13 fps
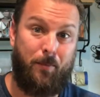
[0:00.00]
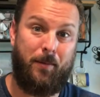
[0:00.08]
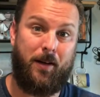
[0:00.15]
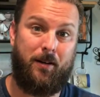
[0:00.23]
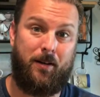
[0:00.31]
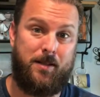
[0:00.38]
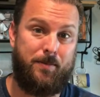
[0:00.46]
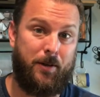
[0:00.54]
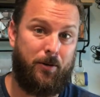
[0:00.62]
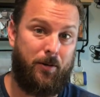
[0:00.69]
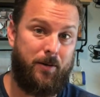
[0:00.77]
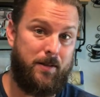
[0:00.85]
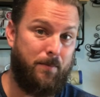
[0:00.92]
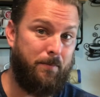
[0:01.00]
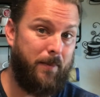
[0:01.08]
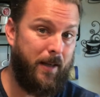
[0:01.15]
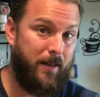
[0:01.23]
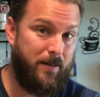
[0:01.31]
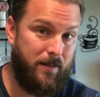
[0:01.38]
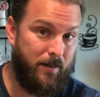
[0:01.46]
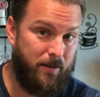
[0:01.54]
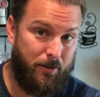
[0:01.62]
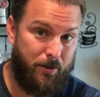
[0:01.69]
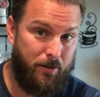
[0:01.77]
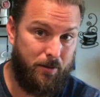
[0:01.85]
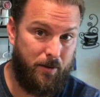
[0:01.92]
My garden's been growing these amazing
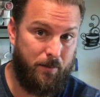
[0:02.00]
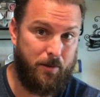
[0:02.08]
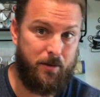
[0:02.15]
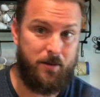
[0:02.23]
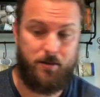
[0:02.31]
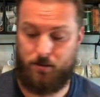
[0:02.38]
little cucumbers,